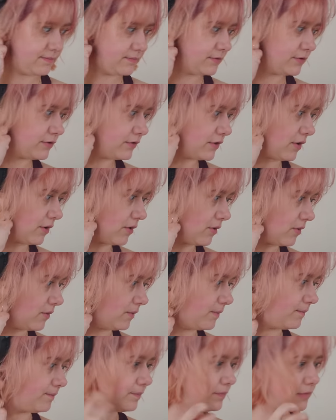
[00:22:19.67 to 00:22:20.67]

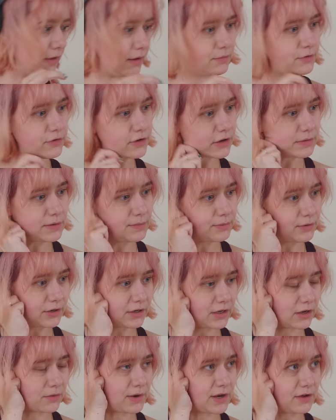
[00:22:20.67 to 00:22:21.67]
So I'm just going to be
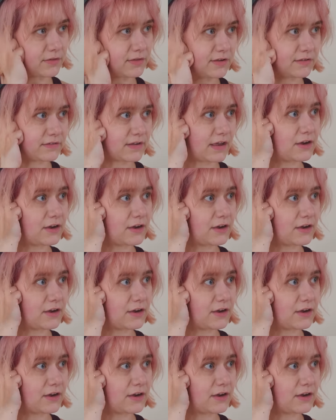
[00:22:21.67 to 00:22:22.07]
plugging away on this.